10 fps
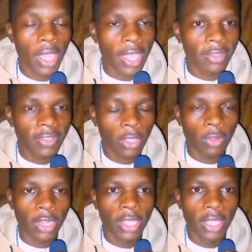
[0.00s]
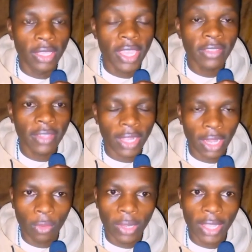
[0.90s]
And secondly, yes,
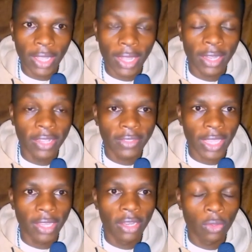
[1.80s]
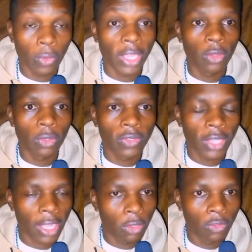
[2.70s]
Raila Odinga can decide to endorse
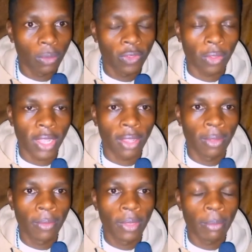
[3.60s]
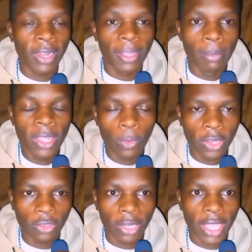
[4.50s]
Kalonzo Musyoka. But the big
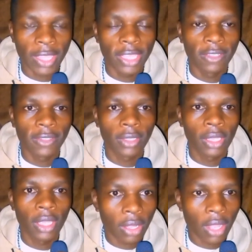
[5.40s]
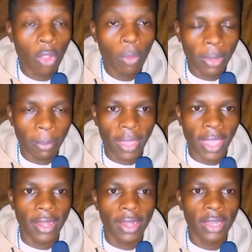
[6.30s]
question here is, how
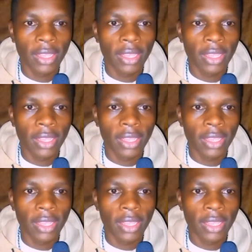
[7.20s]
prepared